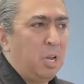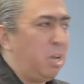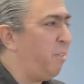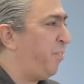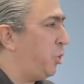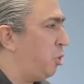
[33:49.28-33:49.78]

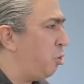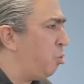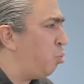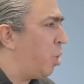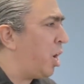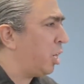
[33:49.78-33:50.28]
If you
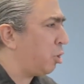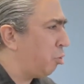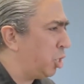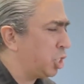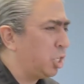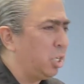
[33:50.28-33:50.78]
want
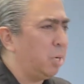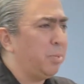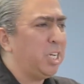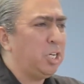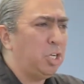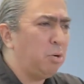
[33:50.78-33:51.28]
Christian
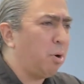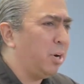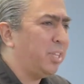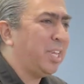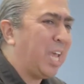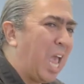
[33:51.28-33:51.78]
liberty, you are
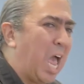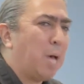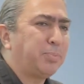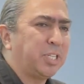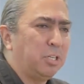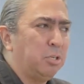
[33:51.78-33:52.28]
in the
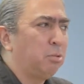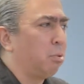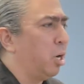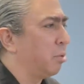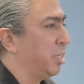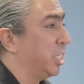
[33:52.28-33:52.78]
absolute
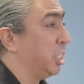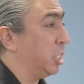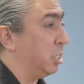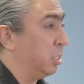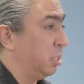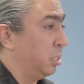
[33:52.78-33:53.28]
wrong religion.